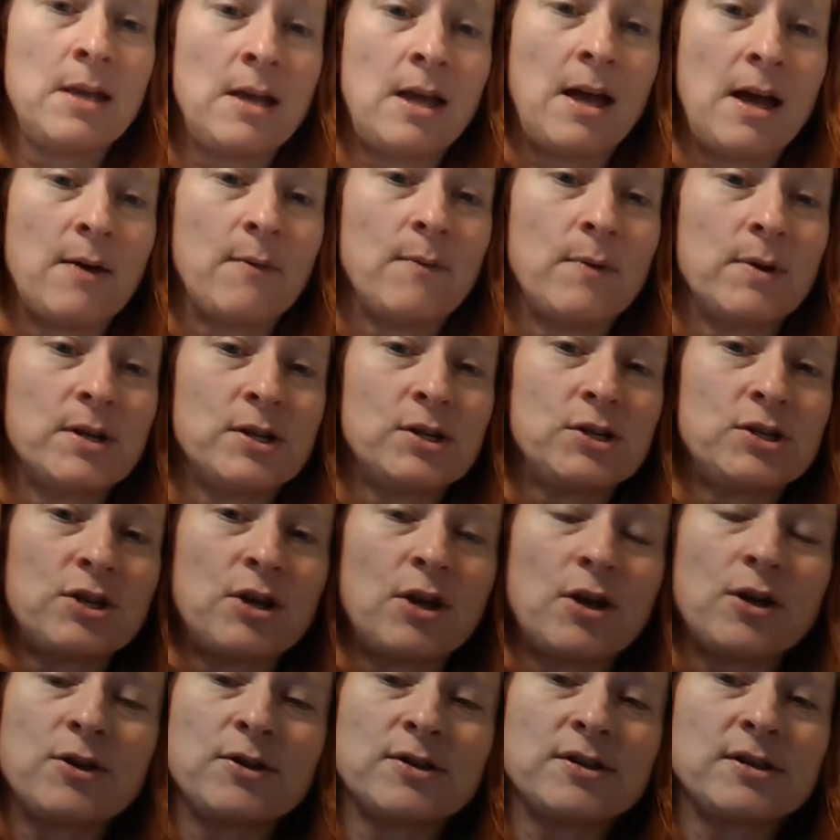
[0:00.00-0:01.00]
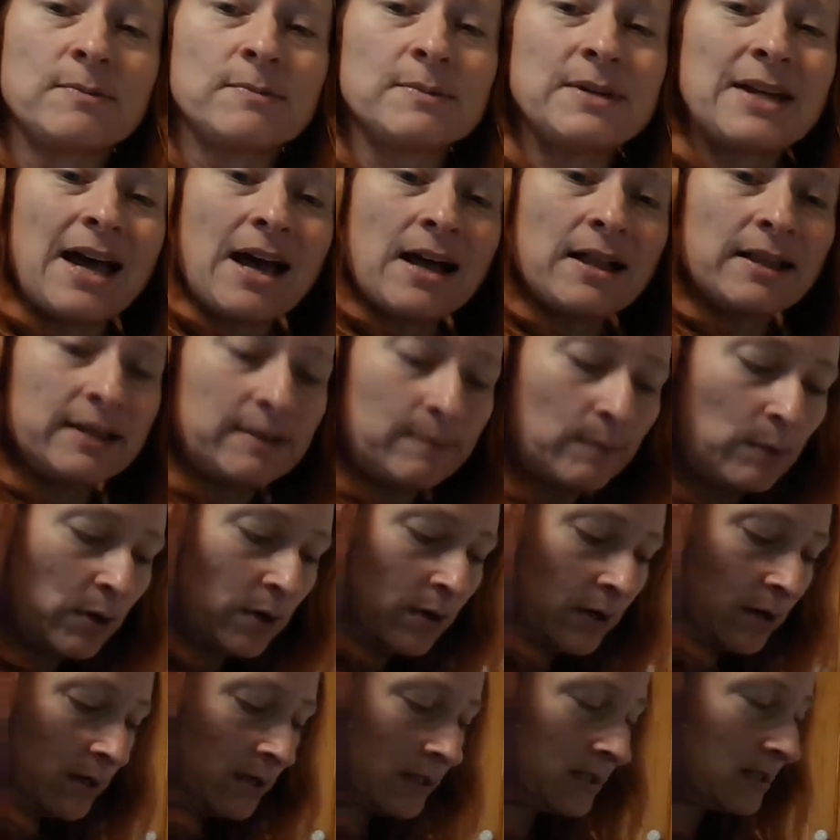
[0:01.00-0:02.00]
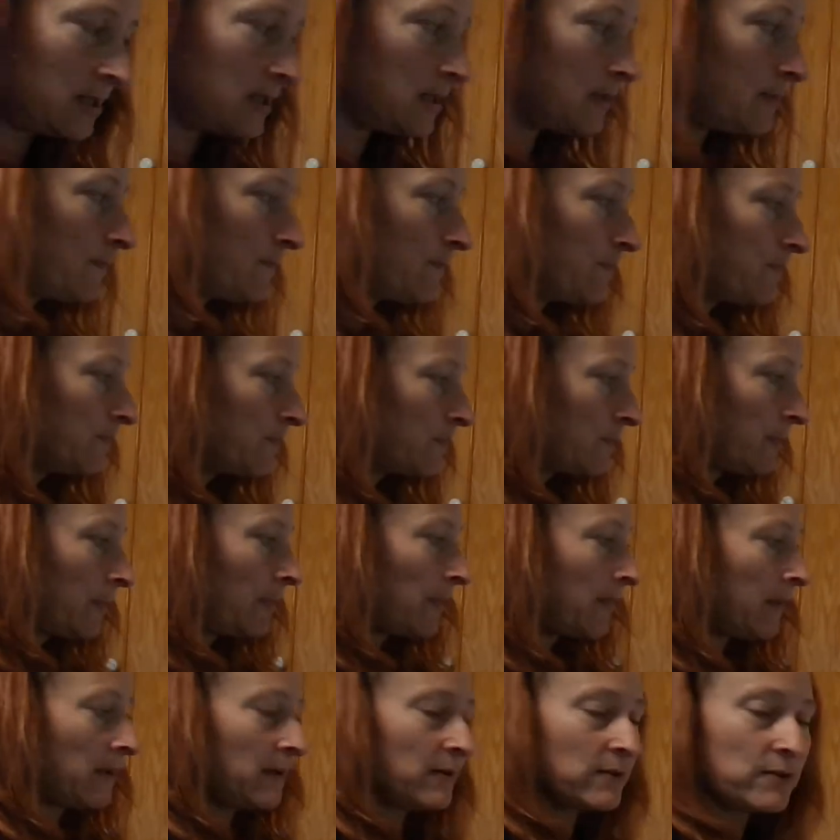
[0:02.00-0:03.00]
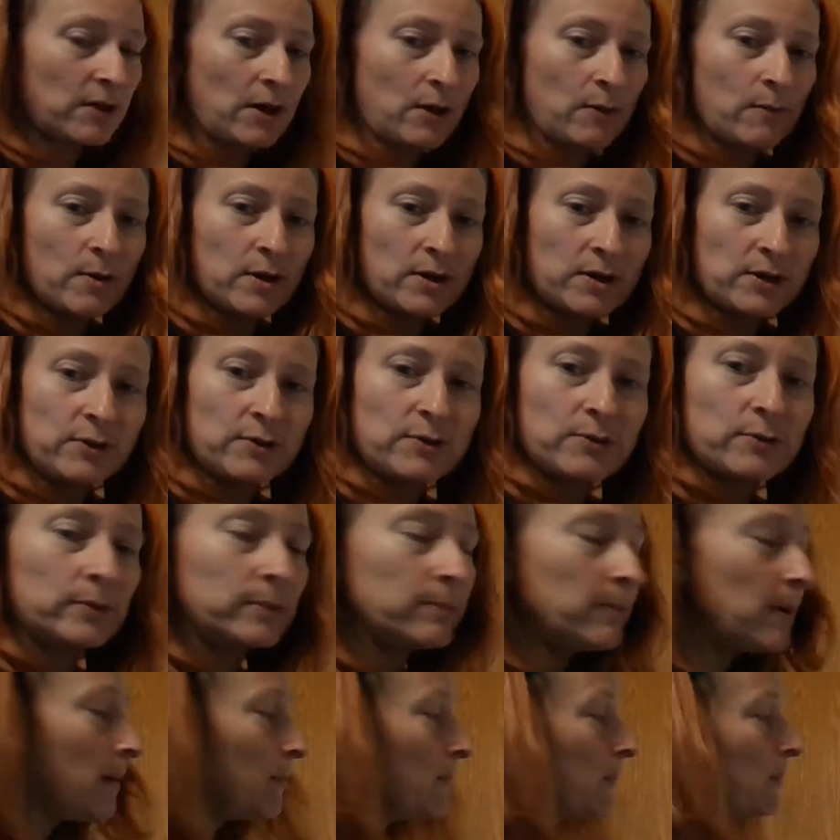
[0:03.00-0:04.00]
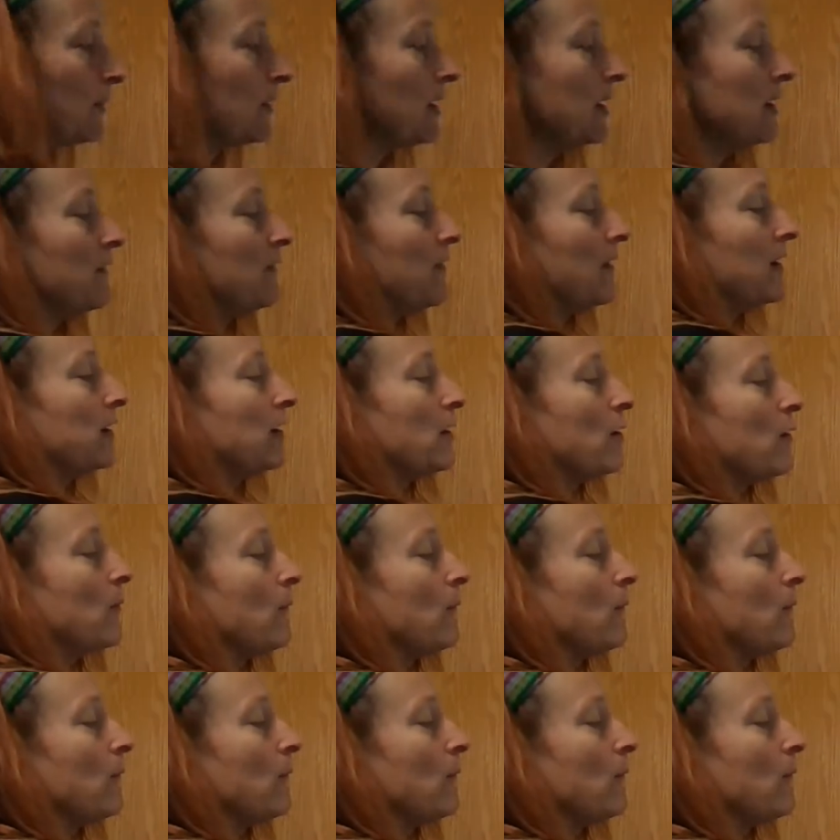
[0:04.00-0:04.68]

I want to show you some tally marks. So I want you to remember that if I go